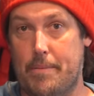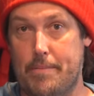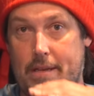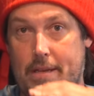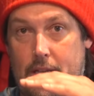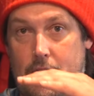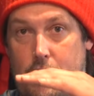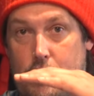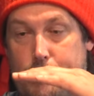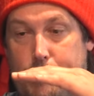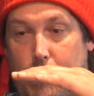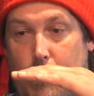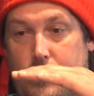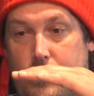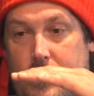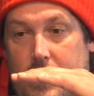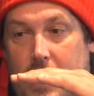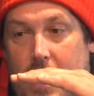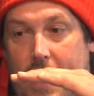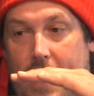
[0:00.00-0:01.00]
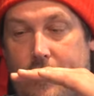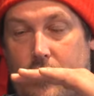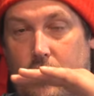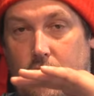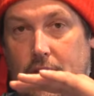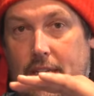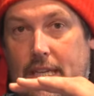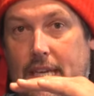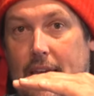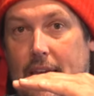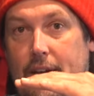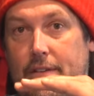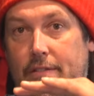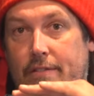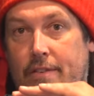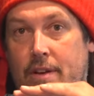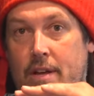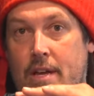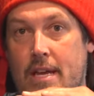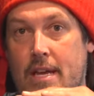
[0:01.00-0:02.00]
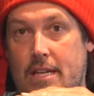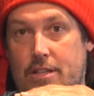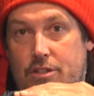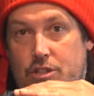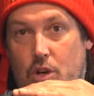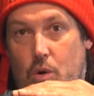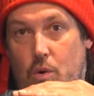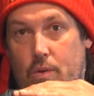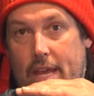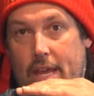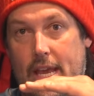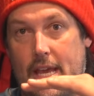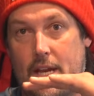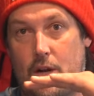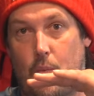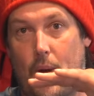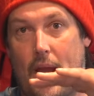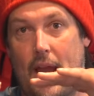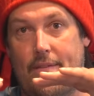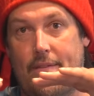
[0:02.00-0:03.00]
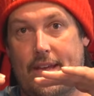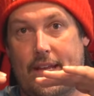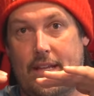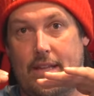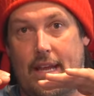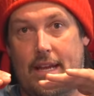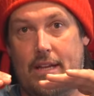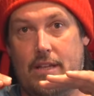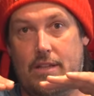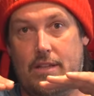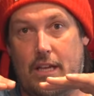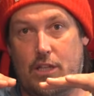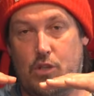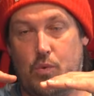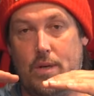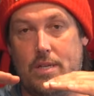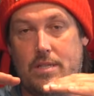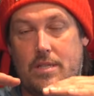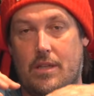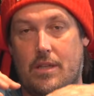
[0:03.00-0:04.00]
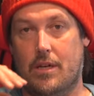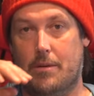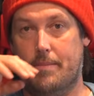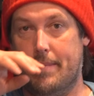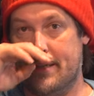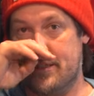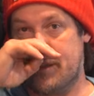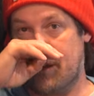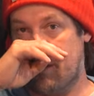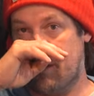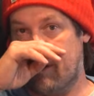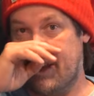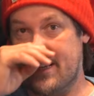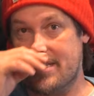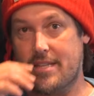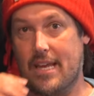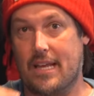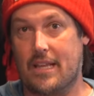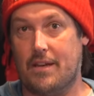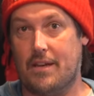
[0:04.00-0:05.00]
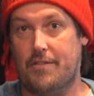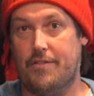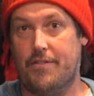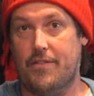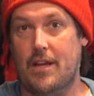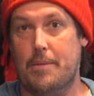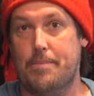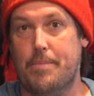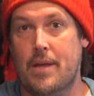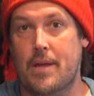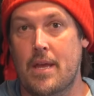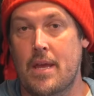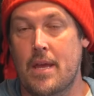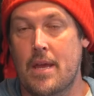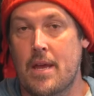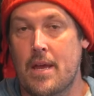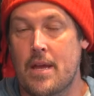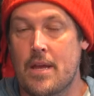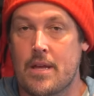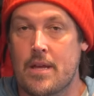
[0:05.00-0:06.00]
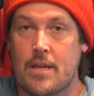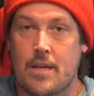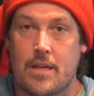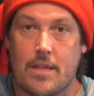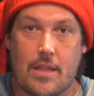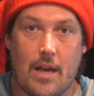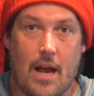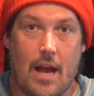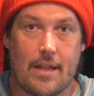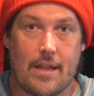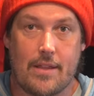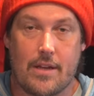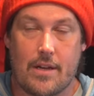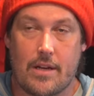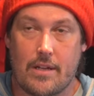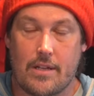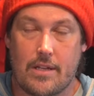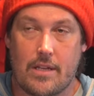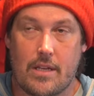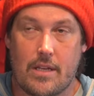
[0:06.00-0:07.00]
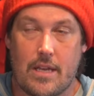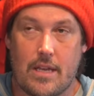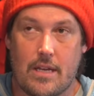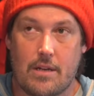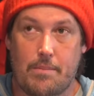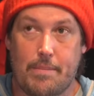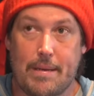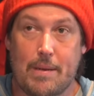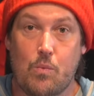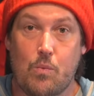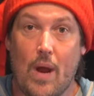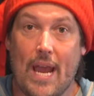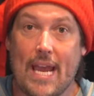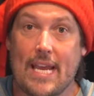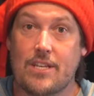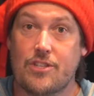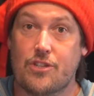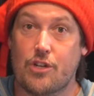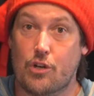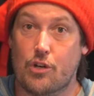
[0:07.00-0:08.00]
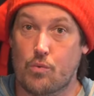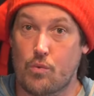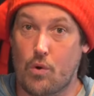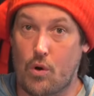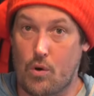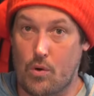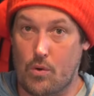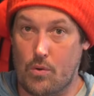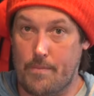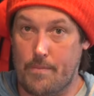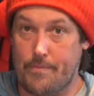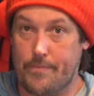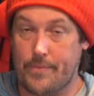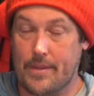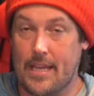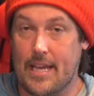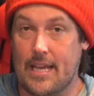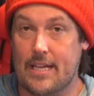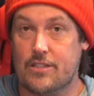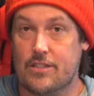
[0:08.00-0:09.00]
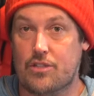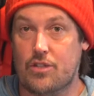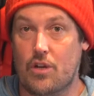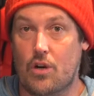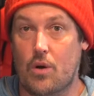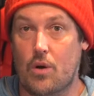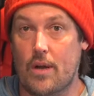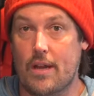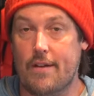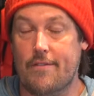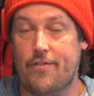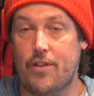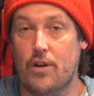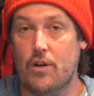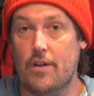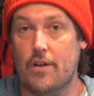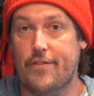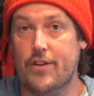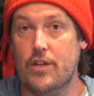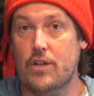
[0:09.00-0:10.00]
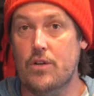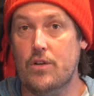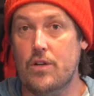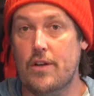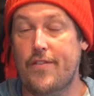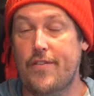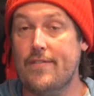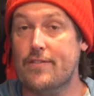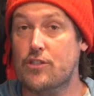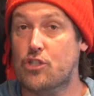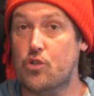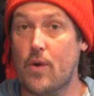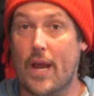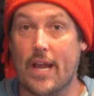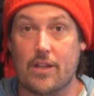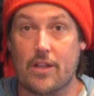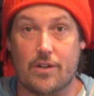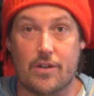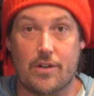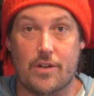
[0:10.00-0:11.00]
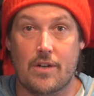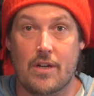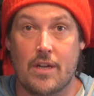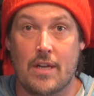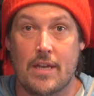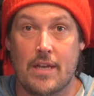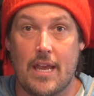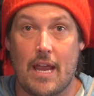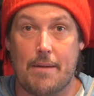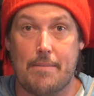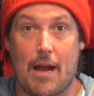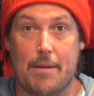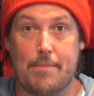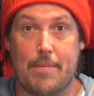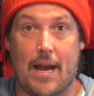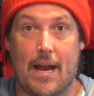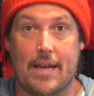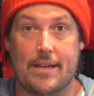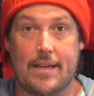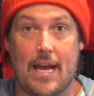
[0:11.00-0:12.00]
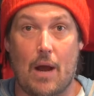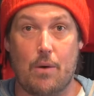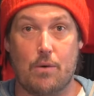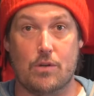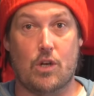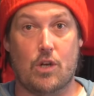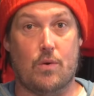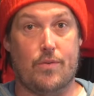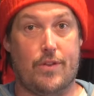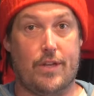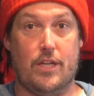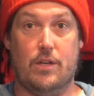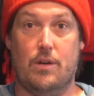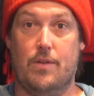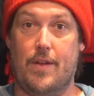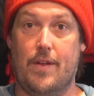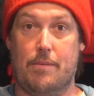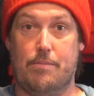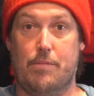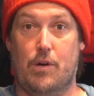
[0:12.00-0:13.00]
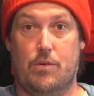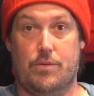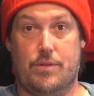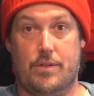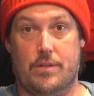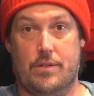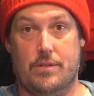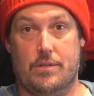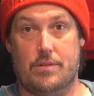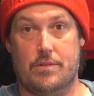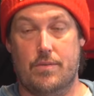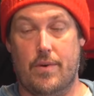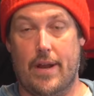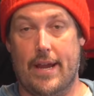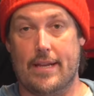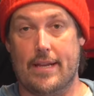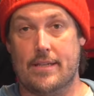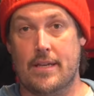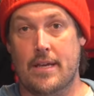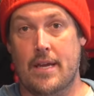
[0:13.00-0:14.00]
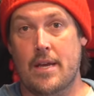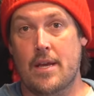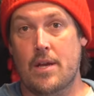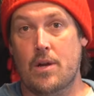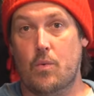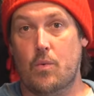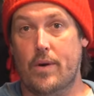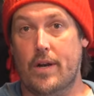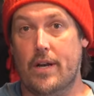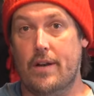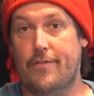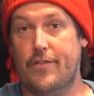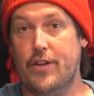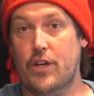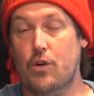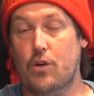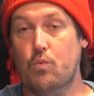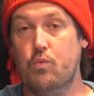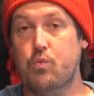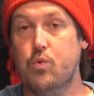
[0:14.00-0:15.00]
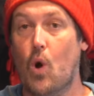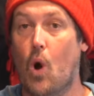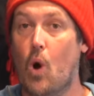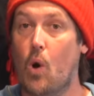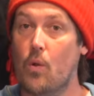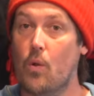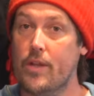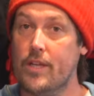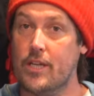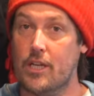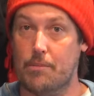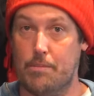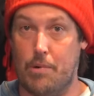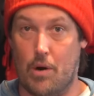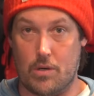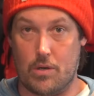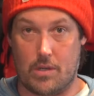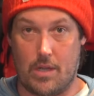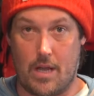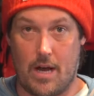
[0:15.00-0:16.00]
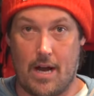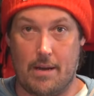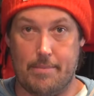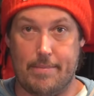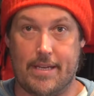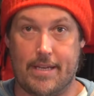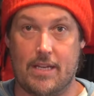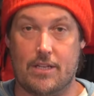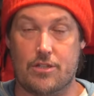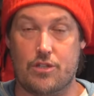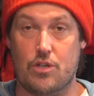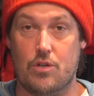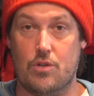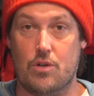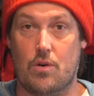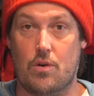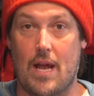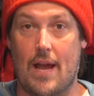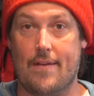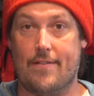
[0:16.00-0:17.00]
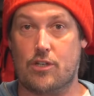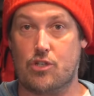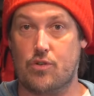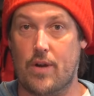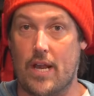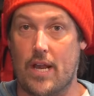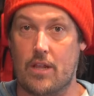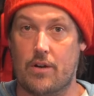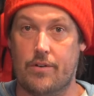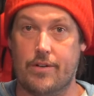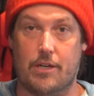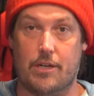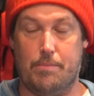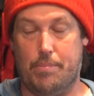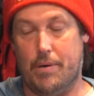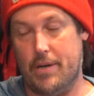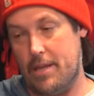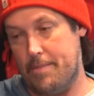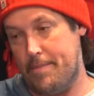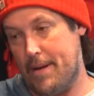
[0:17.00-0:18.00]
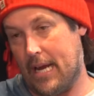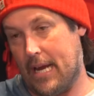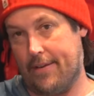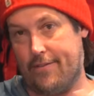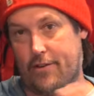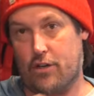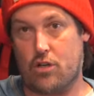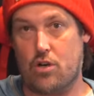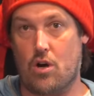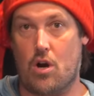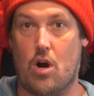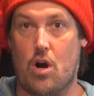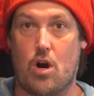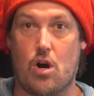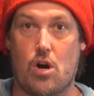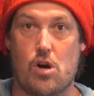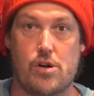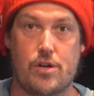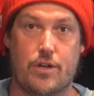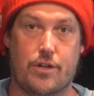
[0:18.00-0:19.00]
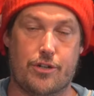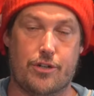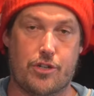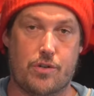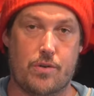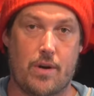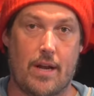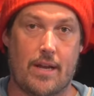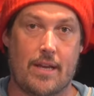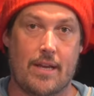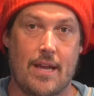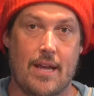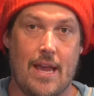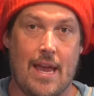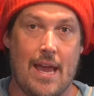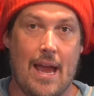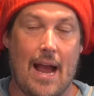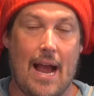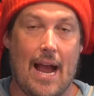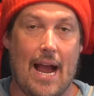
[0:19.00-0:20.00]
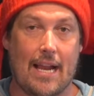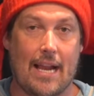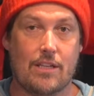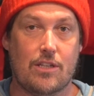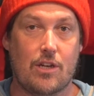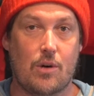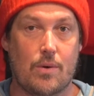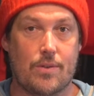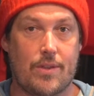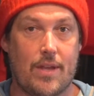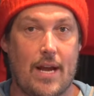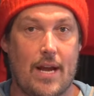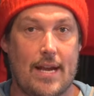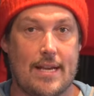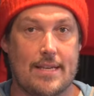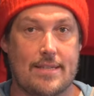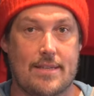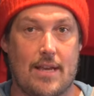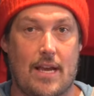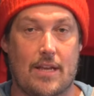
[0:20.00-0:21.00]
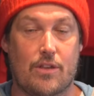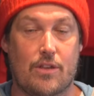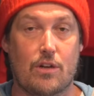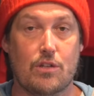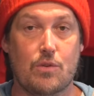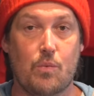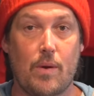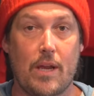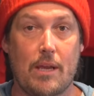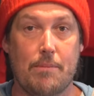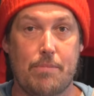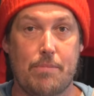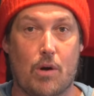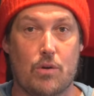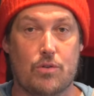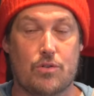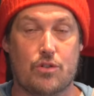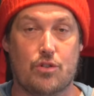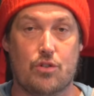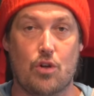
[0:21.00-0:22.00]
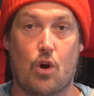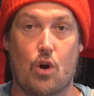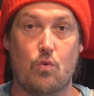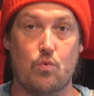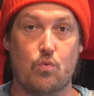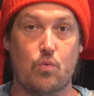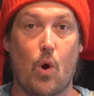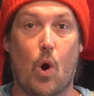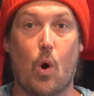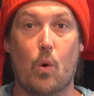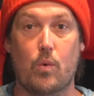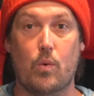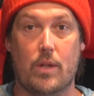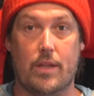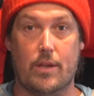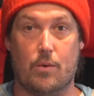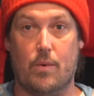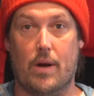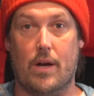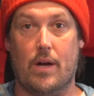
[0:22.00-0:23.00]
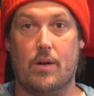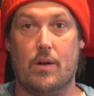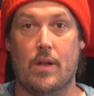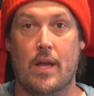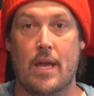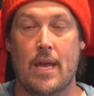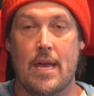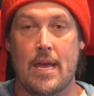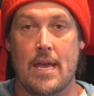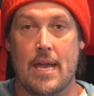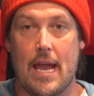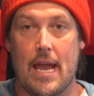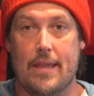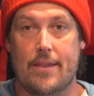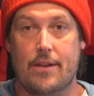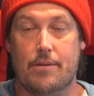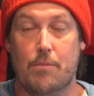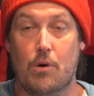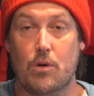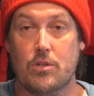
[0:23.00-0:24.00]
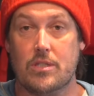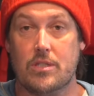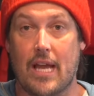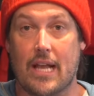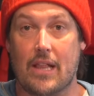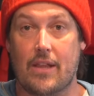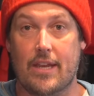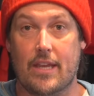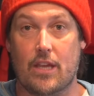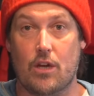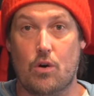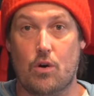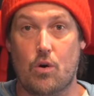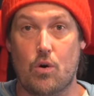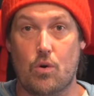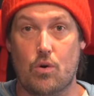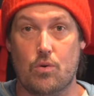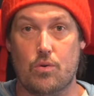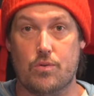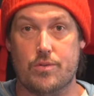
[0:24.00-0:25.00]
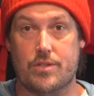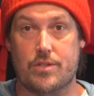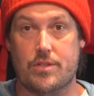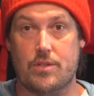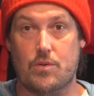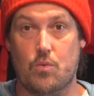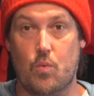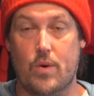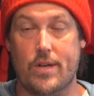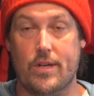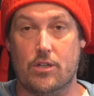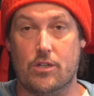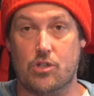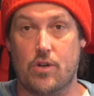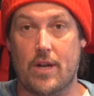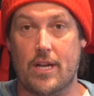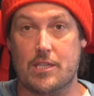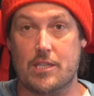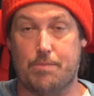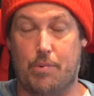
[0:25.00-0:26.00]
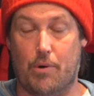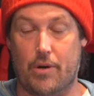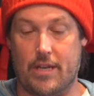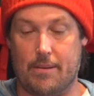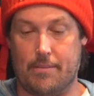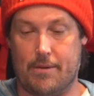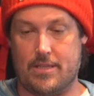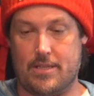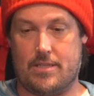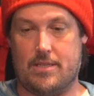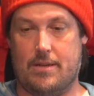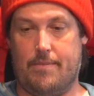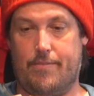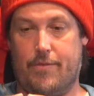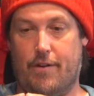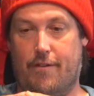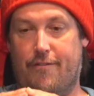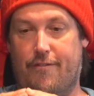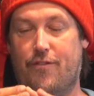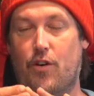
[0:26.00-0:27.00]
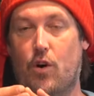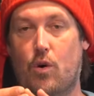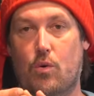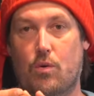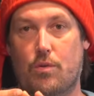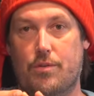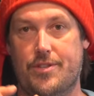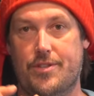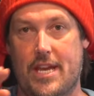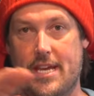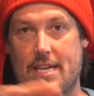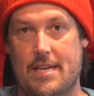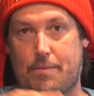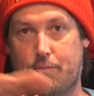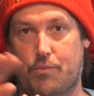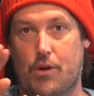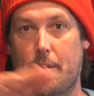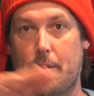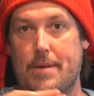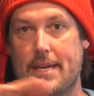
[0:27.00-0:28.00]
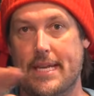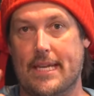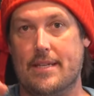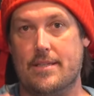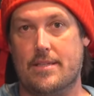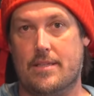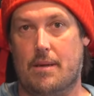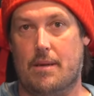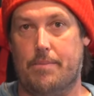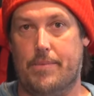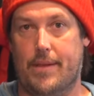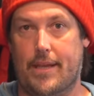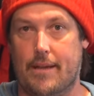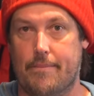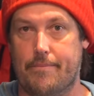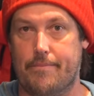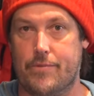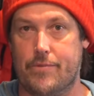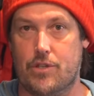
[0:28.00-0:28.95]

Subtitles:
I mean, those boats can have a little give, and so when they hit a wave, they twist a little bit, so less likely to flip. It'll be way easier to roll. And so if you have a trailer, in my mind, I would go with the urethane boat, right? Where if you're rolling your boat a lot because you don't have a trailer, you're putting it in the back of your car or your truck, I'd go with the high side. Those wing boats don't roll really well, and they're most likely to get holes when you're transporting because the folds end up rubbing against something.